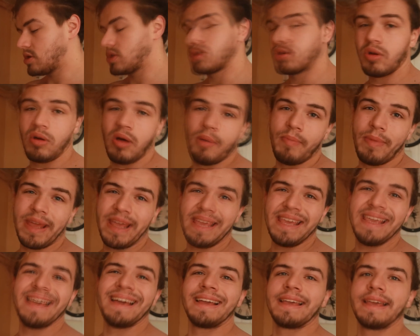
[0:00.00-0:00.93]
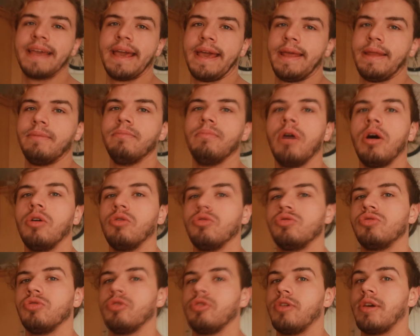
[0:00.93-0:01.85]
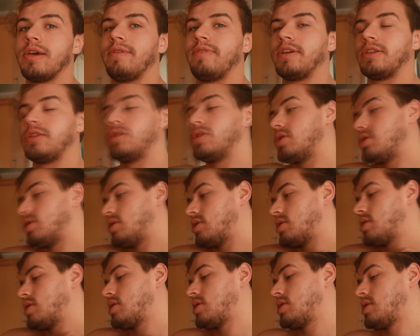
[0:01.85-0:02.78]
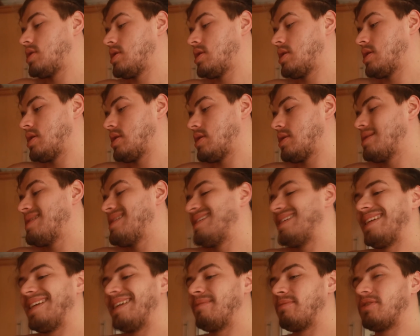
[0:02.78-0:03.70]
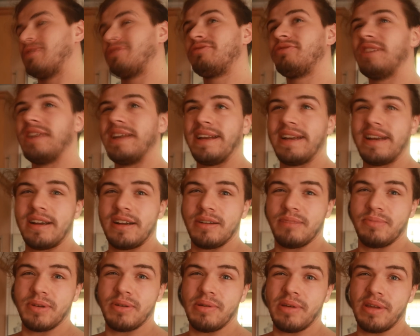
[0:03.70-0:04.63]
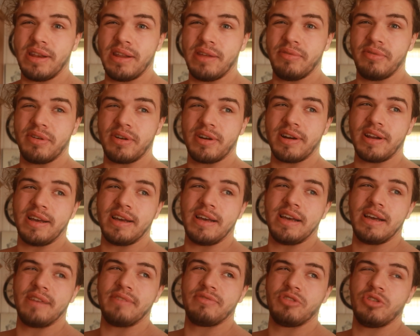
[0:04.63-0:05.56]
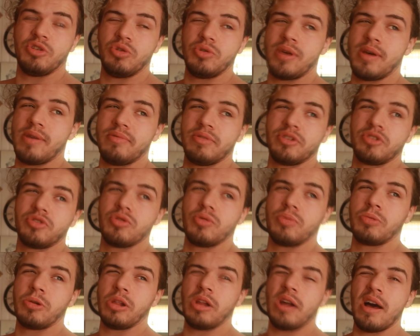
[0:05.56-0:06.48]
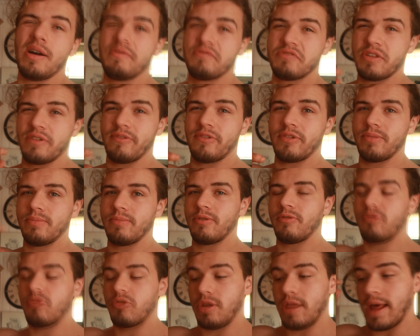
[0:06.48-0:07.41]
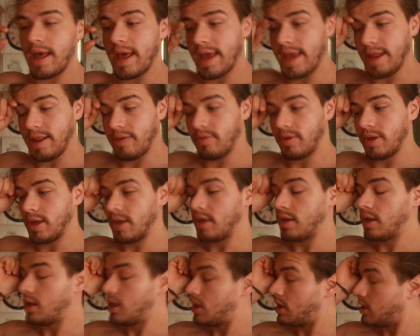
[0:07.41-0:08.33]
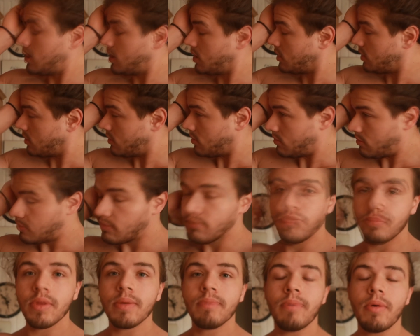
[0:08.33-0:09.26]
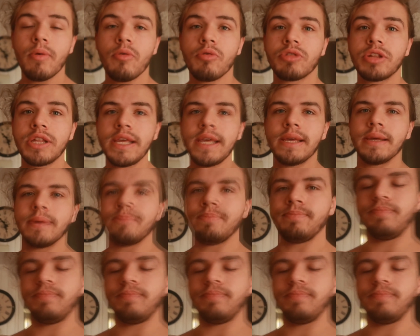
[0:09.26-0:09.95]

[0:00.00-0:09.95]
So I might eat again, but I'll show you if I do. And I'm training in about an hour and a half, 2 hours, so I'll probably have something before that anyway. But we'll see.